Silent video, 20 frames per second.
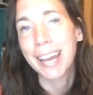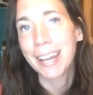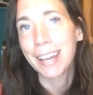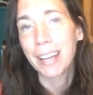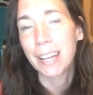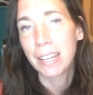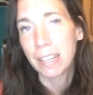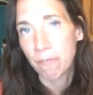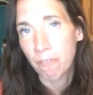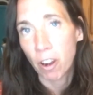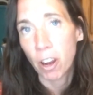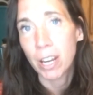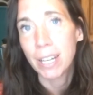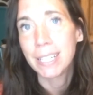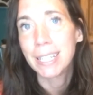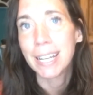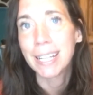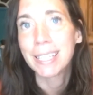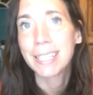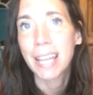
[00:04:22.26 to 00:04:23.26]
and very
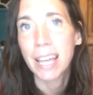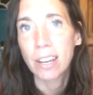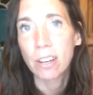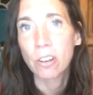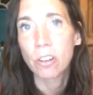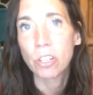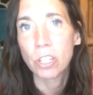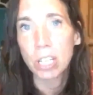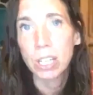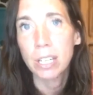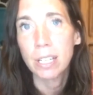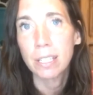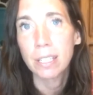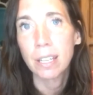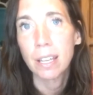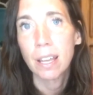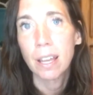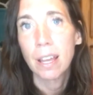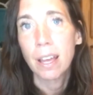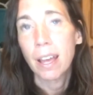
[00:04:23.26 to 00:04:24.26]
dense energies,
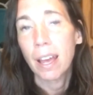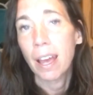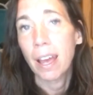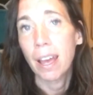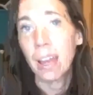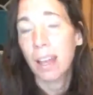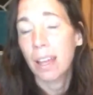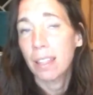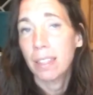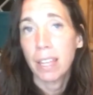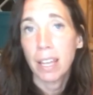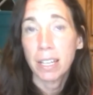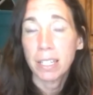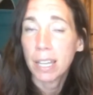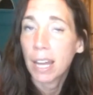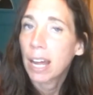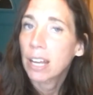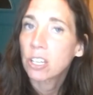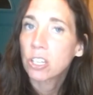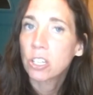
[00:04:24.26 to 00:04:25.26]
and they
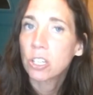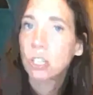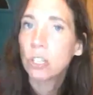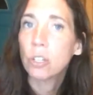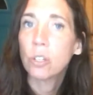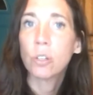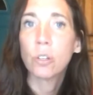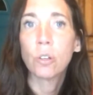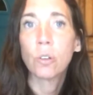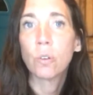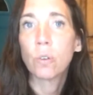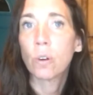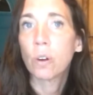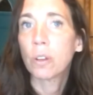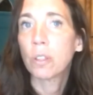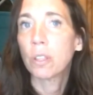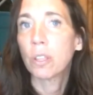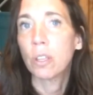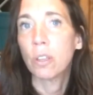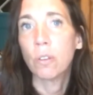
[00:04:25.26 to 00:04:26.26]
attach to you
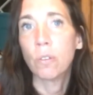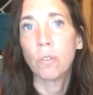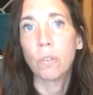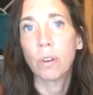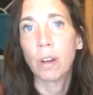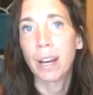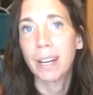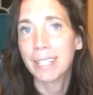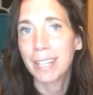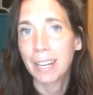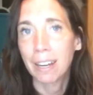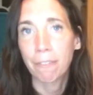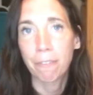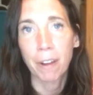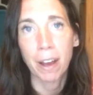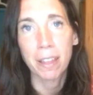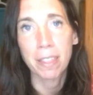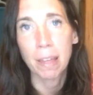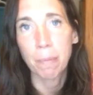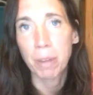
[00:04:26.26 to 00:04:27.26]
or you
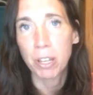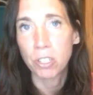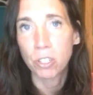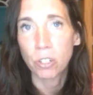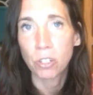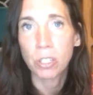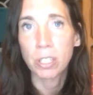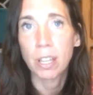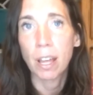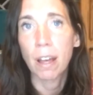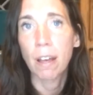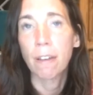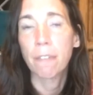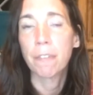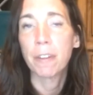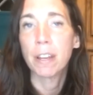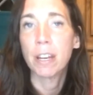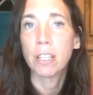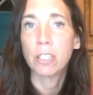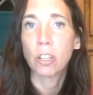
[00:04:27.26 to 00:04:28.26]
identify them as
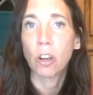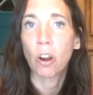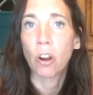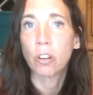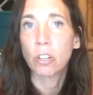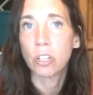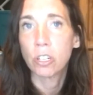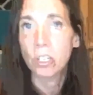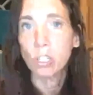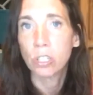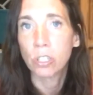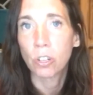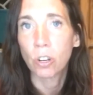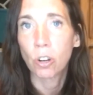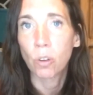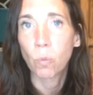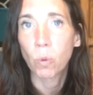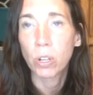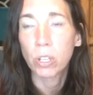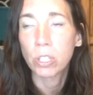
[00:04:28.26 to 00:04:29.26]
yourself, and it's hard to
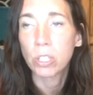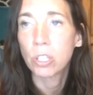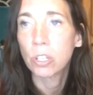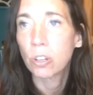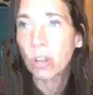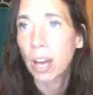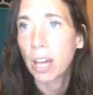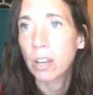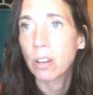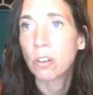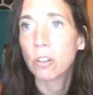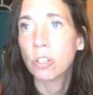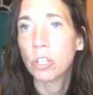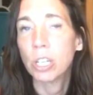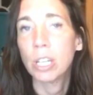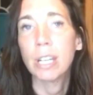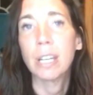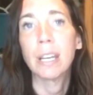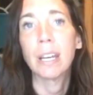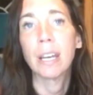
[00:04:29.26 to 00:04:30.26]
discern what's your
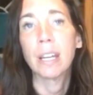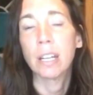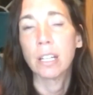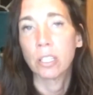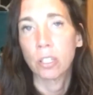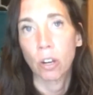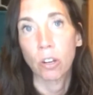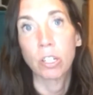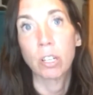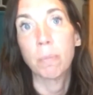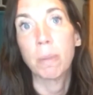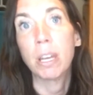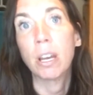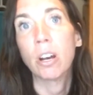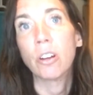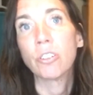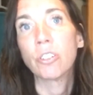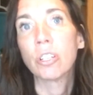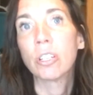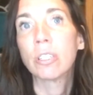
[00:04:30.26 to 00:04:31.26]
energy, and it's hard to be
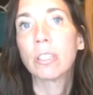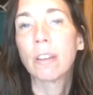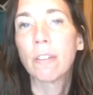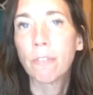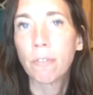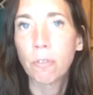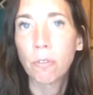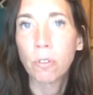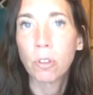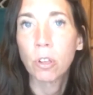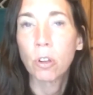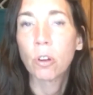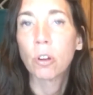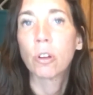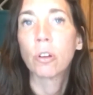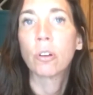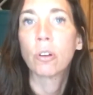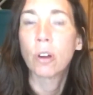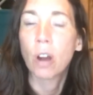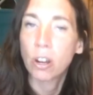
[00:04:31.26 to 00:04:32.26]
conscious of
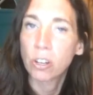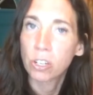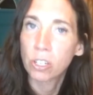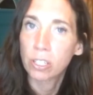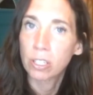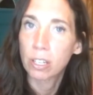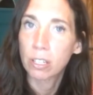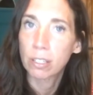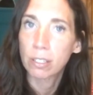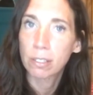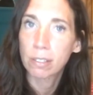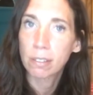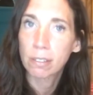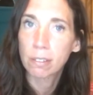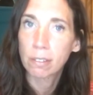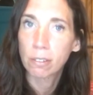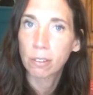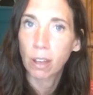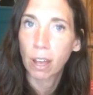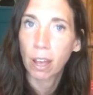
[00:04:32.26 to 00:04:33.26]
your consciousness.
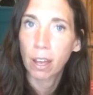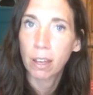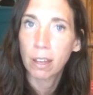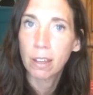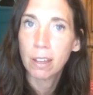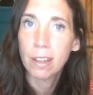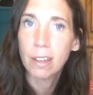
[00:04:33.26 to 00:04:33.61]
Okay,